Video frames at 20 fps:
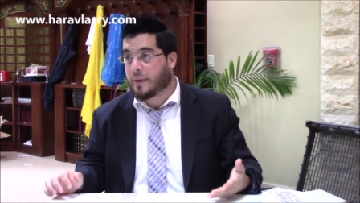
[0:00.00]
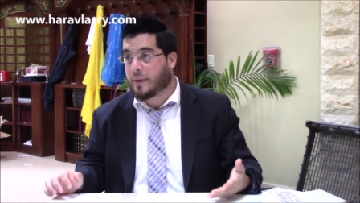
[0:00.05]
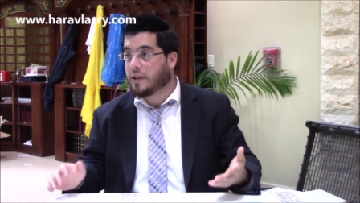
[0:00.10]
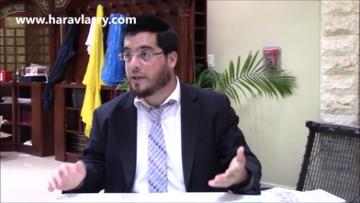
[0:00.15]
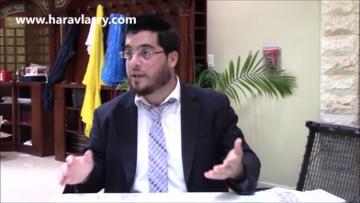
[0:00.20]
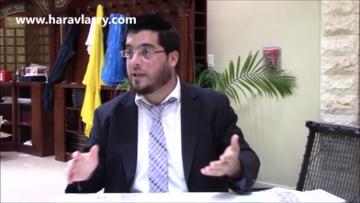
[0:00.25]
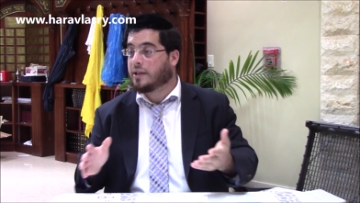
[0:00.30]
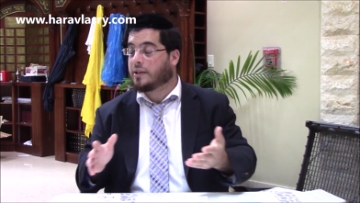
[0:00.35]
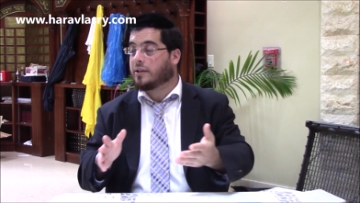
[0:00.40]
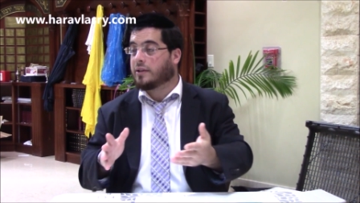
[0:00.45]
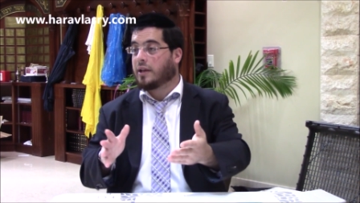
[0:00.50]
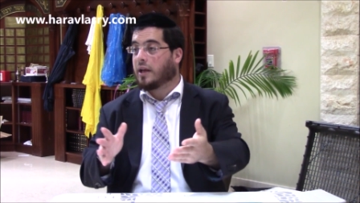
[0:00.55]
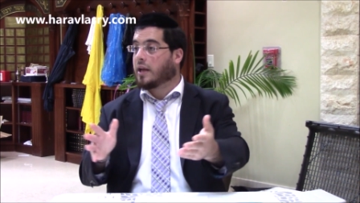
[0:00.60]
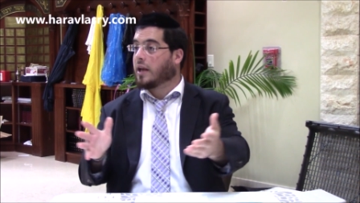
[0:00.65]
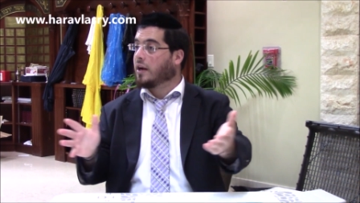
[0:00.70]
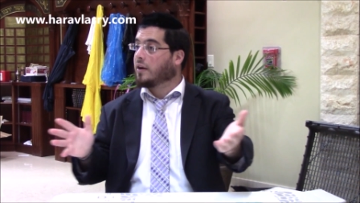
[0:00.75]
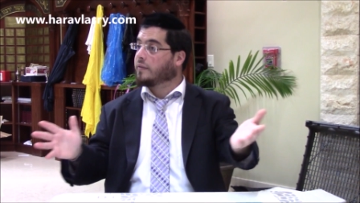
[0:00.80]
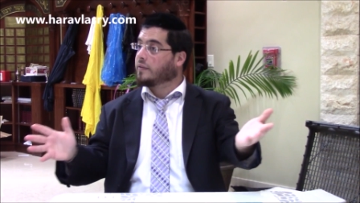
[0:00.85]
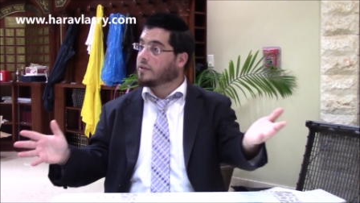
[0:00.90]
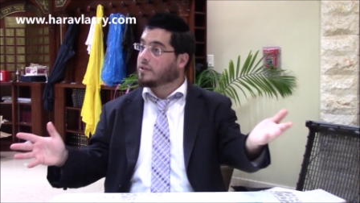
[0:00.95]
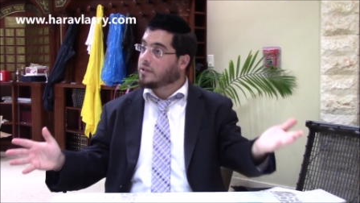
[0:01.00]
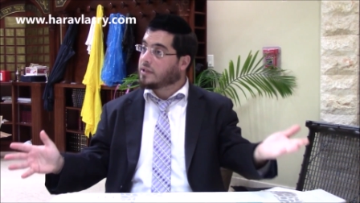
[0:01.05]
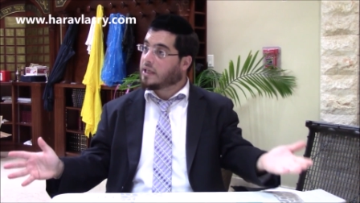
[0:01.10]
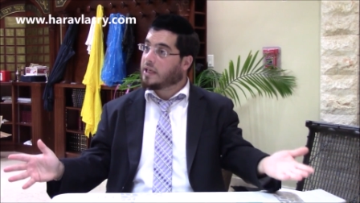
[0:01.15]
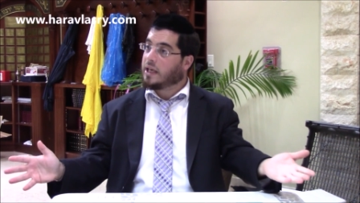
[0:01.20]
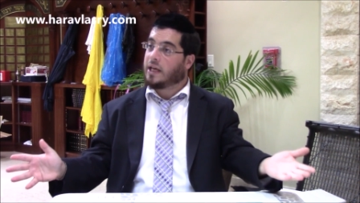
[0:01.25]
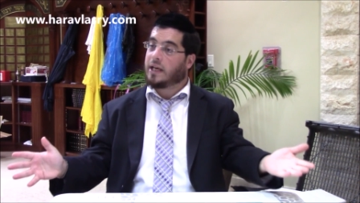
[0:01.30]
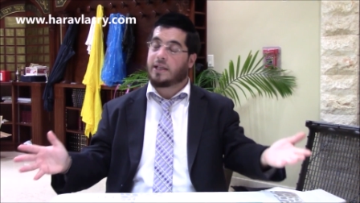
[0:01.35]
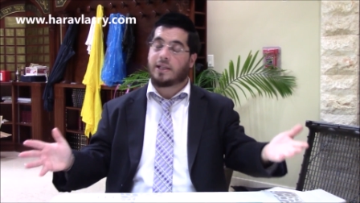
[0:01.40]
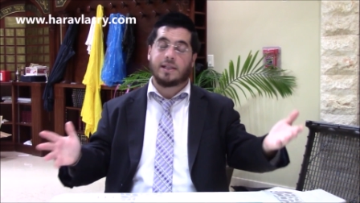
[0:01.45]
but he need to take care of the
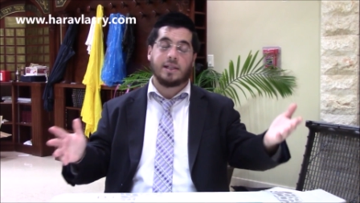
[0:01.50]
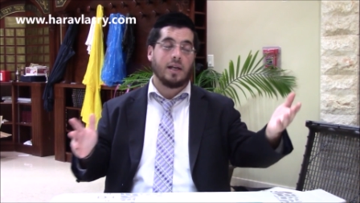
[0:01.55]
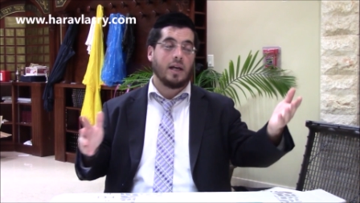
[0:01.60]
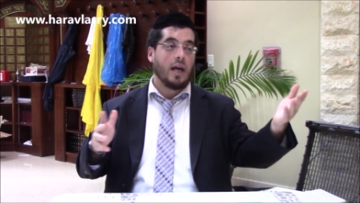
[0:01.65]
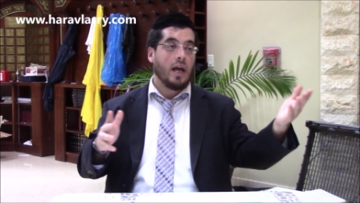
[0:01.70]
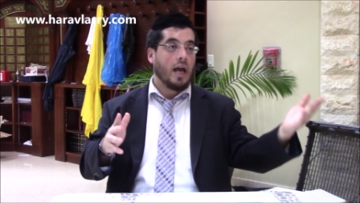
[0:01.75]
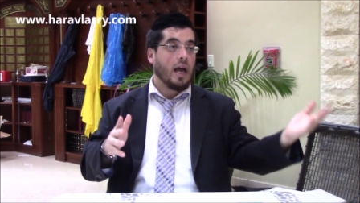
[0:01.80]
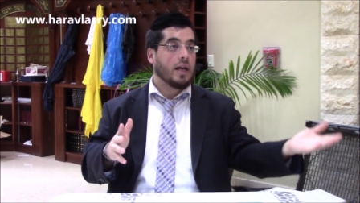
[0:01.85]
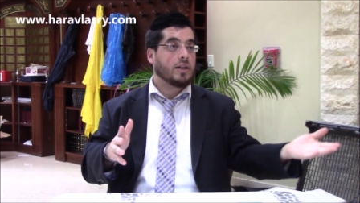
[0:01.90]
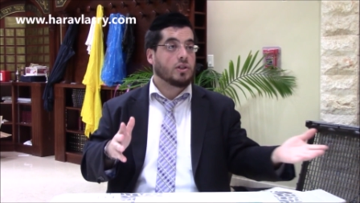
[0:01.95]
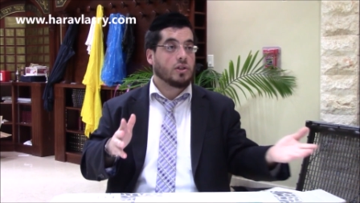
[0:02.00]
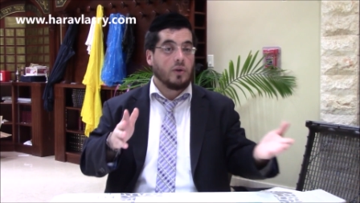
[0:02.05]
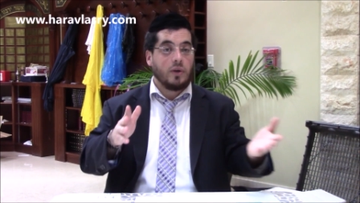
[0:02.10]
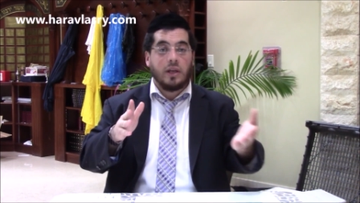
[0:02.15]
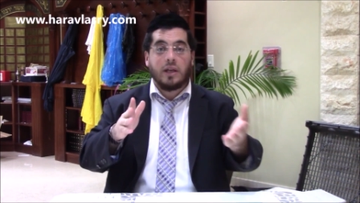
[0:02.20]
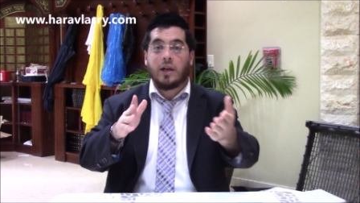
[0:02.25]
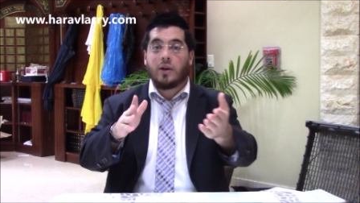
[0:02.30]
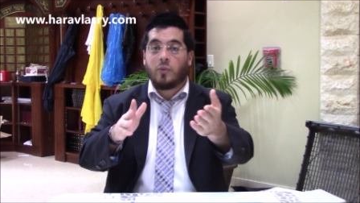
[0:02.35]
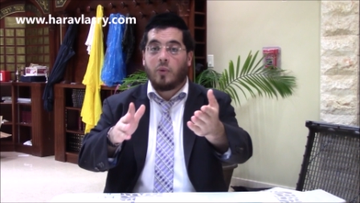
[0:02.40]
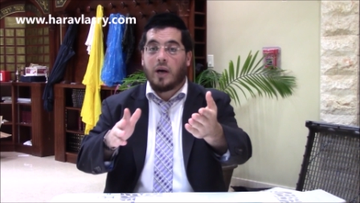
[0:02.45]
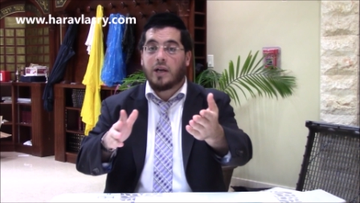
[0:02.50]
kids, so he can